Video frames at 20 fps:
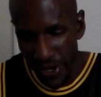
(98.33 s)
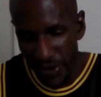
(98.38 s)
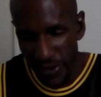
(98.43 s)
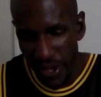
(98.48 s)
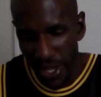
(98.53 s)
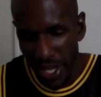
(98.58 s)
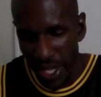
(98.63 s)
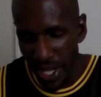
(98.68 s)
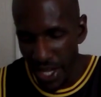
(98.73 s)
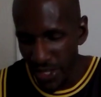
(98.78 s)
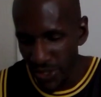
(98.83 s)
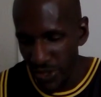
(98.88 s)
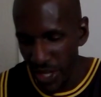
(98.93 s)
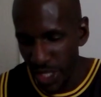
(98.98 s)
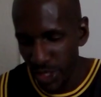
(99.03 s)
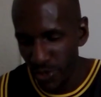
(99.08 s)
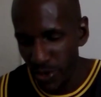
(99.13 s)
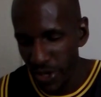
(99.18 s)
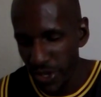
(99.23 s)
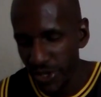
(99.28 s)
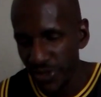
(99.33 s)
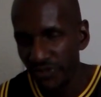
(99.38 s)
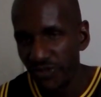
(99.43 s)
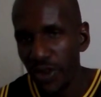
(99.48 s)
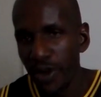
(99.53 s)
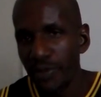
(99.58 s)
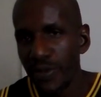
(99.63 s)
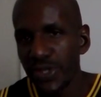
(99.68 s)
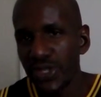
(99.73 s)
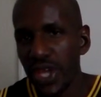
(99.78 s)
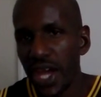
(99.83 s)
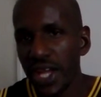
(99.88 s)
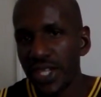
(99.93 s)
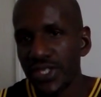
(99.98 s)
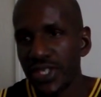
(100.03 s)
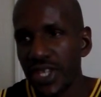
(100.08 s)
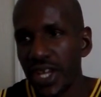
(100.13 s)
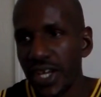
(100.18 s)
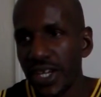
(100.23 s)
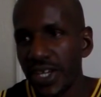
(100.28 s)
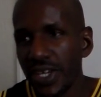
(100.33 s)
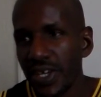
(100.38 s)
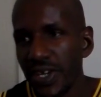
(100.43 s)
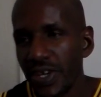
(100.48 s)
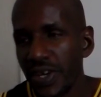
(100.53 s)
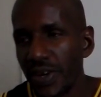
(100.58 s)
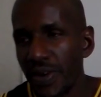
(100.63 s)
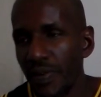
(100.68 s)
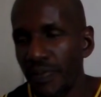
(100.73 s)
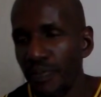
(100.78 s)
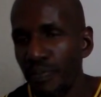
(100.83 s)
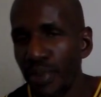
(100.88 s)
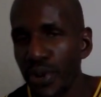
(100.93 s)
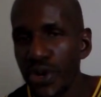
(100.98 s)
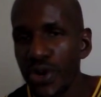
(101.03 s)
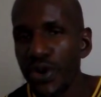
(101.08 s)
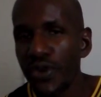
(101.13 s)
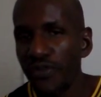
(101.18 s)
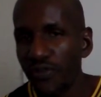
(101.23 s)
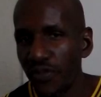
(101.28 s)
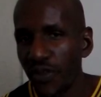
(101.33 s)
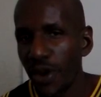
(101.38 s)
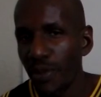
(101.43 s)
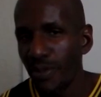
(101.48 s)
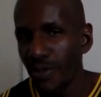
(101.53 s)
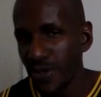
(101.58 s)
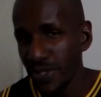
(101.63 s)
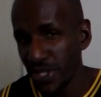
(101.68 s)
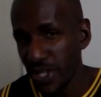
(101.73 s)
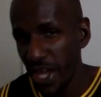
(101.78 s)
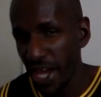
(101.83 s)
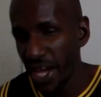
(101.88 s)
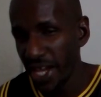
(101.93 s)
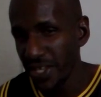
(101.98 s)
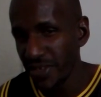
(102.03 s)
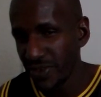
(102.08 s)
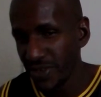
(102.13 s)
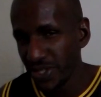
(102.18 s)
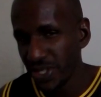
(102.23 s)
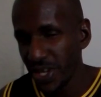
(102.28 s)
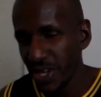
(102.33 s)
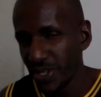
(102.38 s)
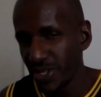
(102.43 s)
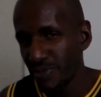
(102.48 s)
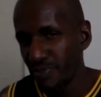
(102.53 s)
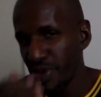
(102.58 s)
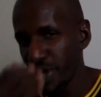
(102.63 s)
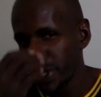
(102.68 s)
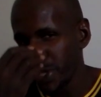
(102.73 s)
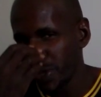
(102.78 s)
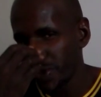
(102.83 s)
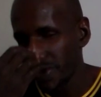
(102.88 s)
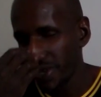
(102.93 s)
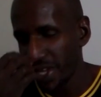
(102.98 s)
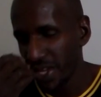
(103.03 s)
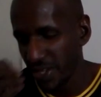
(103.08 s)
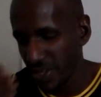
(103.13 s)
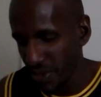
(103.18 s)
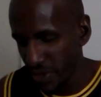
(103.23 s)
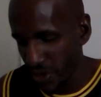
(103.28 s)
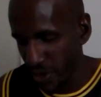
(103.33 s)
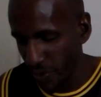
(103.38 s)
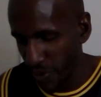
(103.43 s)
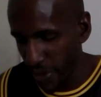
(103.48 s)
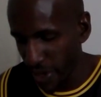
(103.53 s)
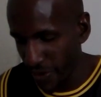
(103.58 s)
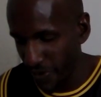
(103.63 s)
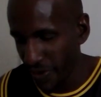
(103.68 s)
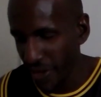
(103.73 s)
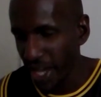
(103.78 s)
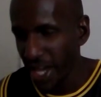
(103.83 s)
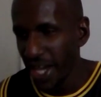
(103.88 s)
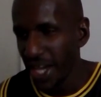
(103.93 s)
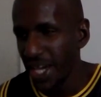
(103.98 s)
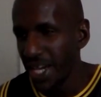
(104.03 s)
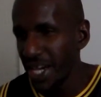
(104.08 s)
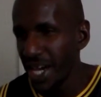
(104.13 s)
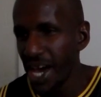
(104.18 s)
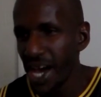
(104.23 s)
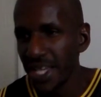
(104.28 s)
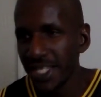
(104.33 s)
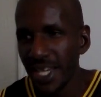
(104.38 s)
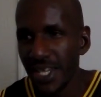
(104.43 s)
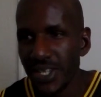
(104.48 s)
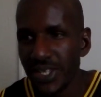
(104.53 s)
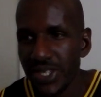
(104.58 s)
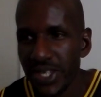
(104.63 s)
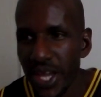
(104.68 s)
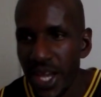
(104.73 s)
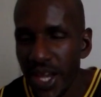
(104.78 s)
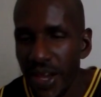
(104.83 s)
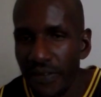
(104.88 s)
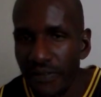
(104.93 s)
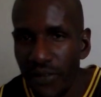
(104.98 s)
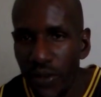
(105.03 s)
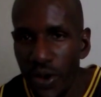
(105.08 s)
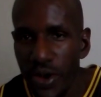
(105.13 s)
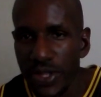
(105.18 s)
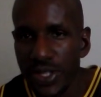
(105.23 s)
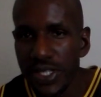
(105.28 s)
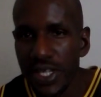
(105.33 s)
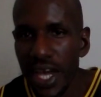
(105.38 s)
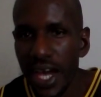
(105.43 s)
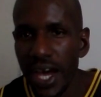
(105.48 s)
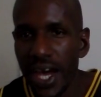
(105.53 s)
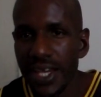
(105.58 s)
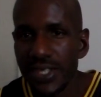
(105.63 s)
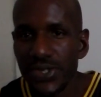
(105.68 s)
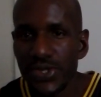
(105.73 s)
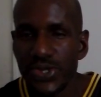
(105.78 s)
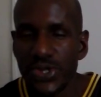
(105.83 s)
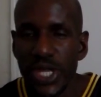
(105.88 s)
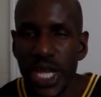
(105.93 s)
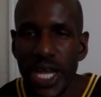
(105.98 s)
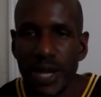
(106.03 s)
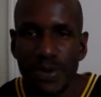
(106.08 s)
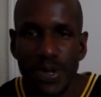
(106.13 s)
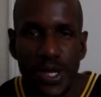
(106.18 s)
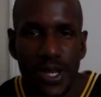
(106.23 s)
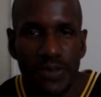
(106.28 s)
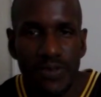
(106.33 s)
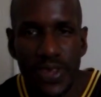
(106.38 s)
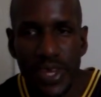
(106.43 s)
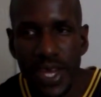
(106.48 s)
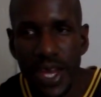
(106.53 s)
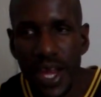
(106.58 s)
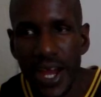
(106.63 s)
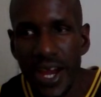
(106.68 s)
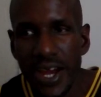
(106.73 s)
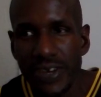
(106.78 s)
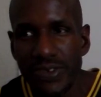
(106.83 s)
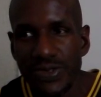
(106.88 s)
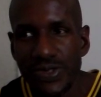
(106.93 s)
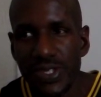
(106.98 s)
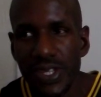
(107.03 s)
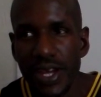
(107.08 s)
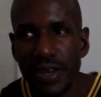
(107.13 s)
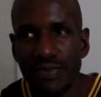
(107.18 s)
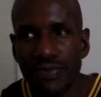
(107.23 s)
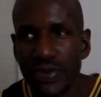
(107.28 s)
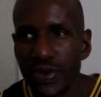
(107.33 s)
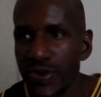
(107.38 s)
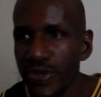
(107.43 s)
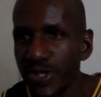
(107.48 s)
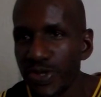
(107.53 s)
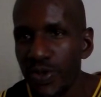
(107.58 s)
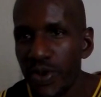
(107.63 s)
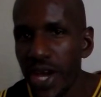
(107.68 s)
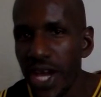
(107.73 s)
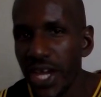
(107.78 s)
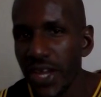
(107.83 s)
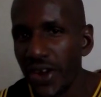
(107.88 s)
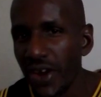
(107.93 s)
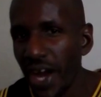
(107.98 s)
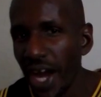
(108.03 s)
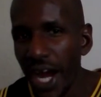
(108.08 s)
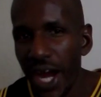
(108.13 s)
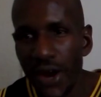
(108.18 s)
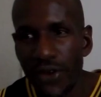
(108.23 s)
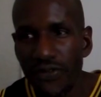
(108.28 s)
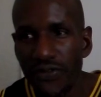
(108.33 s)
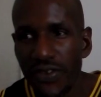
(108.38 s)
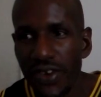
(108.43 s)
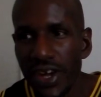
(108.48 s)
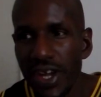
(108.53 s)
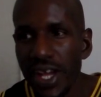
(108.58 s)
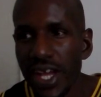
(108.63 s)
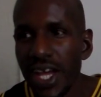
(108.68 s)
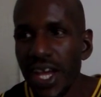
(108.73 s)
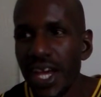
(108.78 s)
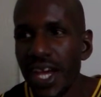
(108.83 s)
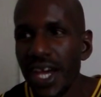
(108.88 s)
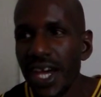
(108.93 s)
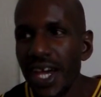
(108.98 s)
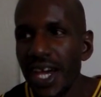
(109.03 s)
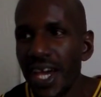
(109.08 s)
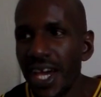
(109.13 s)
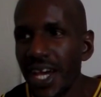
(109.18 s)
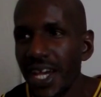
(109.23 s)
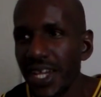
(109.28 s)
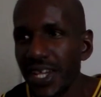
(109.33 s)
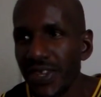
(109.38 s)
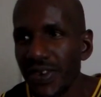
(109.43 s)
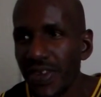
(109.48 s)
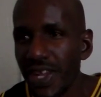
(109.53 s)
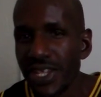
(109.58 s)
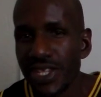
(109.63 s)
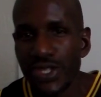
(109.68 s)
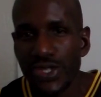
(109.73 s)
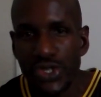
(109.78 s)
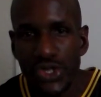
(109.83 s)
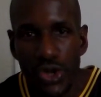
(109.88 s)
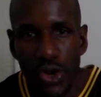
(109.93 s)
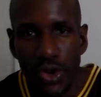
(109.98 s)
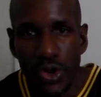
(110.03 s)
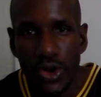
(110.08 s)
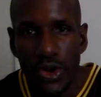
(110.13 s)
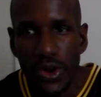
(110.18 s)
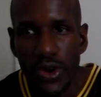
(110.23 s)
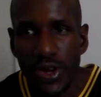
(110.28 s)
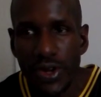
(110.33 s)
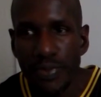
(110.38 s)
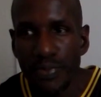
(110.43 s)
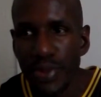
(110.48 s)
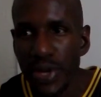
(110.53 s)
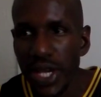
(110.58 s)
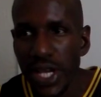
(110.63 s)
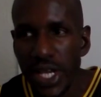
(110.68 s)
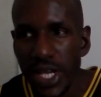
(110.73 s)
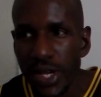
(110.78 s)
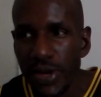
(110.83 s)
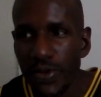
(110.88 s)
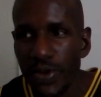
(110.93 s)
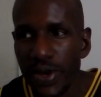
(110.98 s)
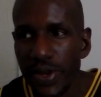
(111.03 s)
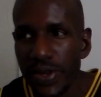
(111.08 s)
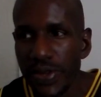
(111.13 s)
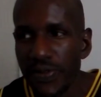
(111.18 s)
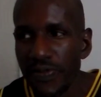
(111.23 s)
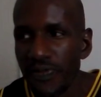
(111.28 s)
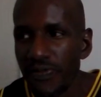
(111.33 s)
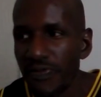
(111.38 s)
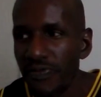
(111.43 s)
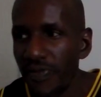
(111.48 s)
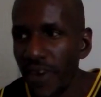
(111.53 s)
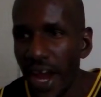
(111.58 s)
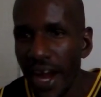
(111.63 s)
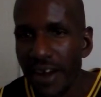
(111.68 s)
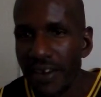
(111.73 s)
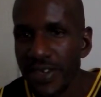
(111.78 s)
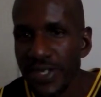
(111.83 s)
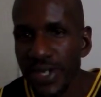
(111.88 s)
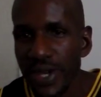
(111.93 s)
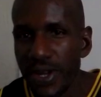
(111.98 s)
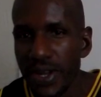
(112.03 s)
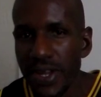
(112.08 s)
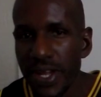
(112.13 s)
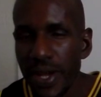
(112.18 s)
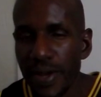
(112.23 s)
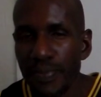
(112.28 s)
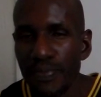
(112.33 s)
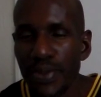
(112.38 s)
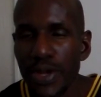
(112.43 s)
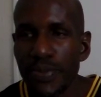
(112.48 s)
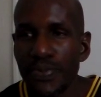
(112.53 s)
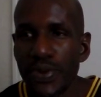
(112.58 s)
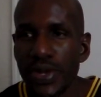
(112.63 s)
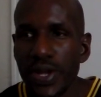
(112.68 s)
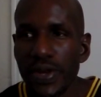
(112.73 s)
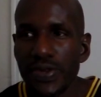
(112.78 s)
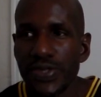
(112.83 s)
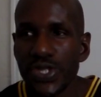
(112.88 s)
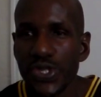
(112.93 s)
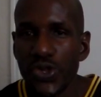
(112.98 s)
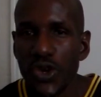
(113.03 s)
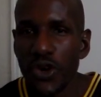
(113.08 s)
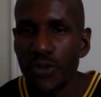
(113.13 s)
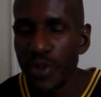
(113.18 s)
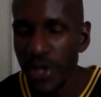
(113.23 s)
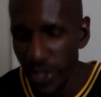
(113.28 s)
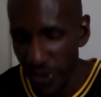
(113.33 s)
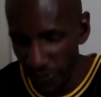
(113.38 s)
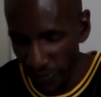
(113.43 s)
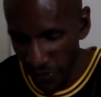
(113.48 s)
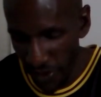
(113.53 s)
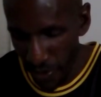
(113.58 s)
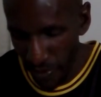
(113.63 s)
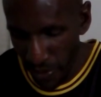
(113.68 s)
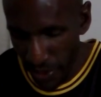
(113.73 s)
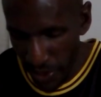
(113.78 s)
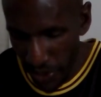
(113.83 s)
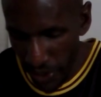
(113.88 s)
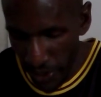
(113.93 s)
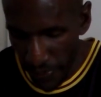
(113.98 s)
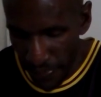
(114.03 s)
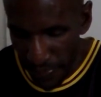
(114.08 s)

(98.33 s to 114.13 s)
of. So that's where this film was actually like pulled from, was that. You could tell it's based on that look or whatever. It has like the same voice cast, the same look of the characters like Bruce Wayne or Alfred. And like the Joker and Penguin and various other like people that show up in the film,